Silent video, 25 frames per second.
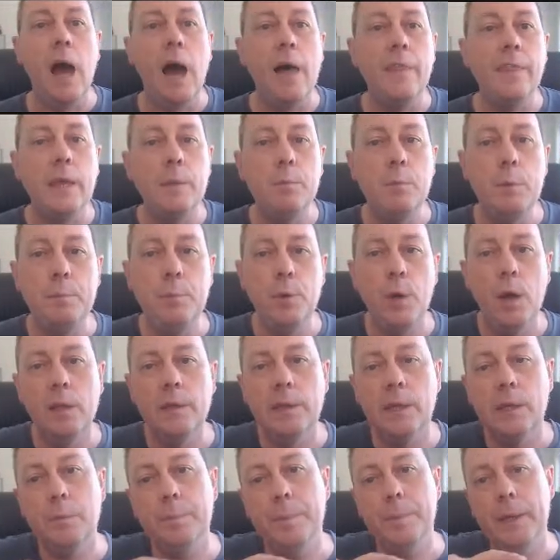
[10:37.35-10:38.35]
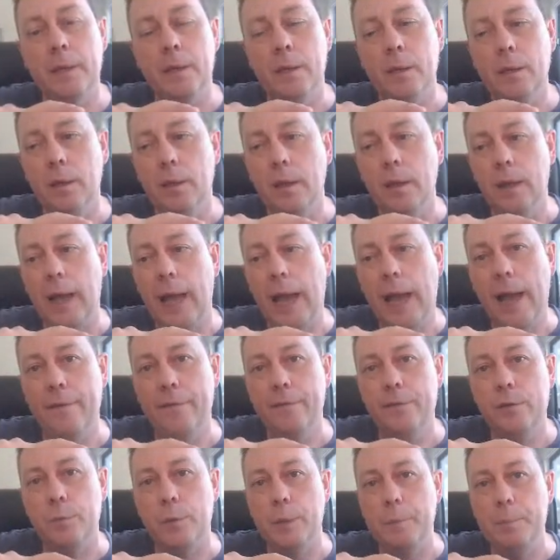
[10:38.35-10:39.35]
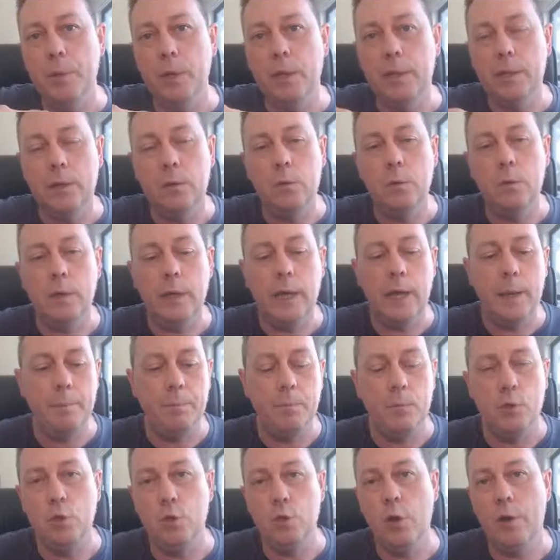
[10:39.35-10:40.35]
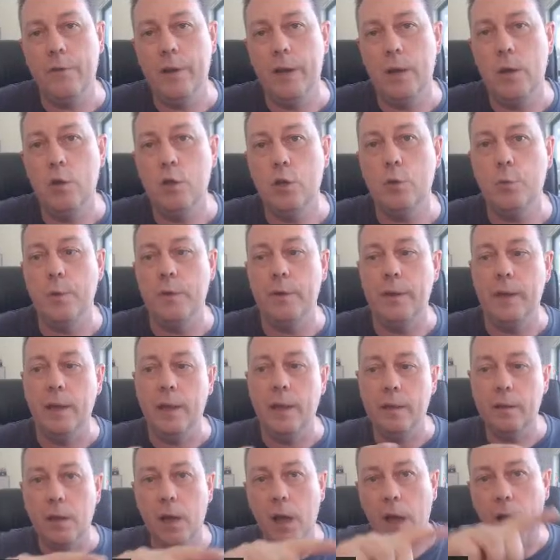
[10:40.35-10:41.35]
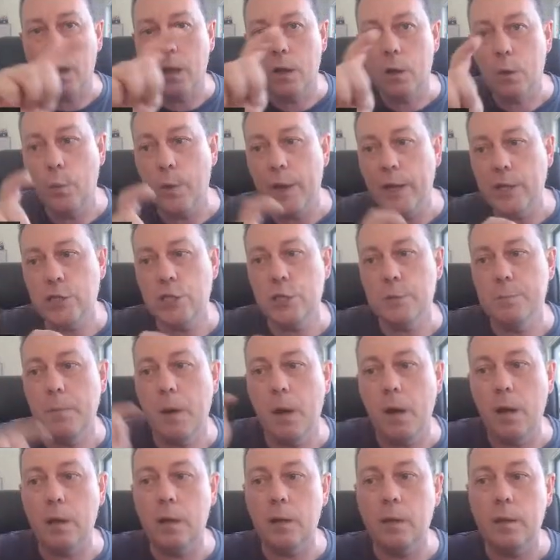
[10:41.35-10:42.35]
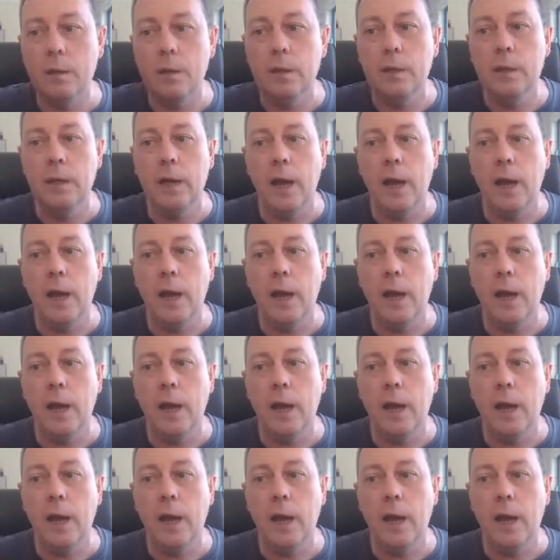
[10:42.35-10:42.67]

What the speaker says: And then we put a little bit after we put a little URL query, a question mark,